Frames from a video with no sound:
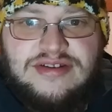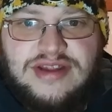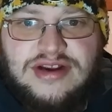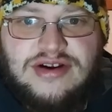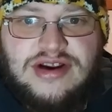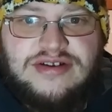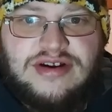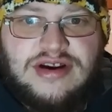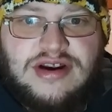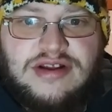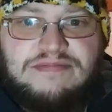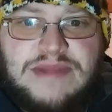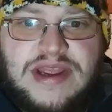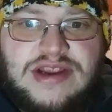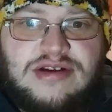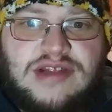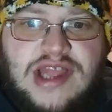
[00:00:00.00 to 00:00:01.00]
cigarettes are gonna
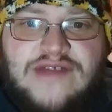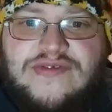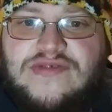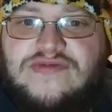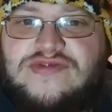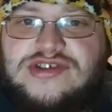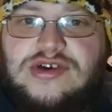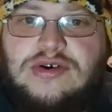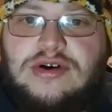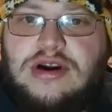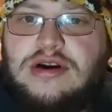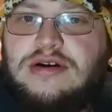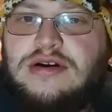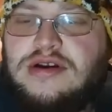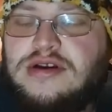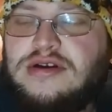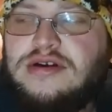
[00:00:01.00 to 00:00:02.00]
make your life even shorter.
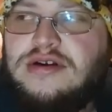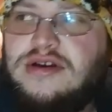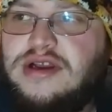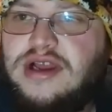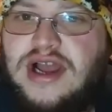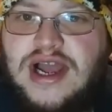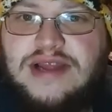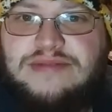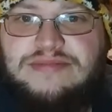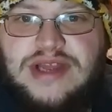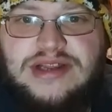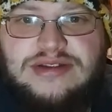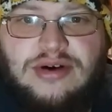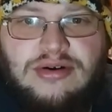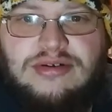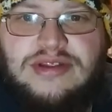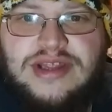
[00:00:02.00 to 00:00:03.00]
I, I
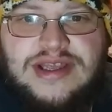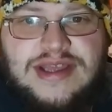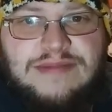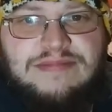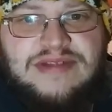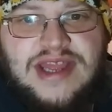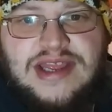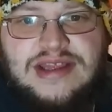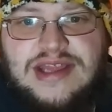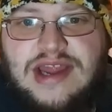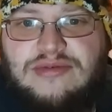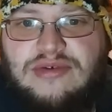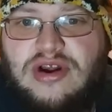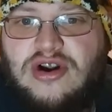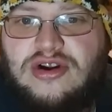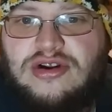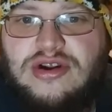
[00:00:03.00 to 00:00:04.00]
totally keep saying that
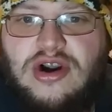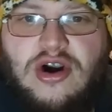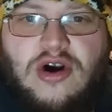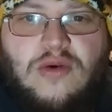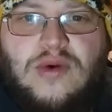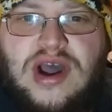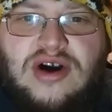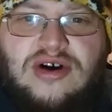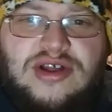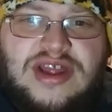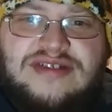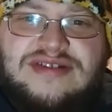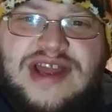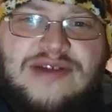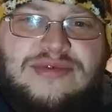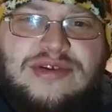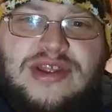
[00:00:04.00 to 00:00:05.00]
wrong. Oh well, it's
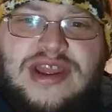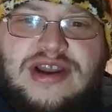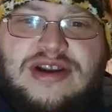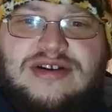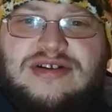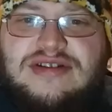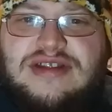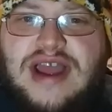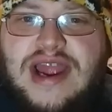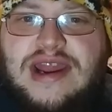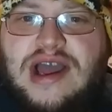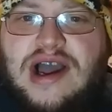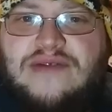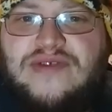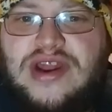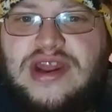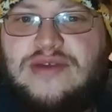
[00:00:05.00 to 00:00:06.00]
not really a sign
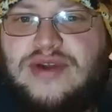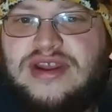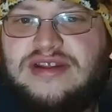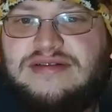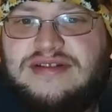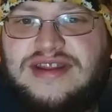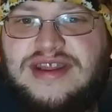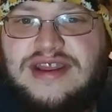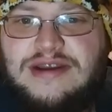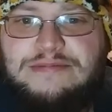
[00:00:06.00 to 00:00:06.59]
off anyway. See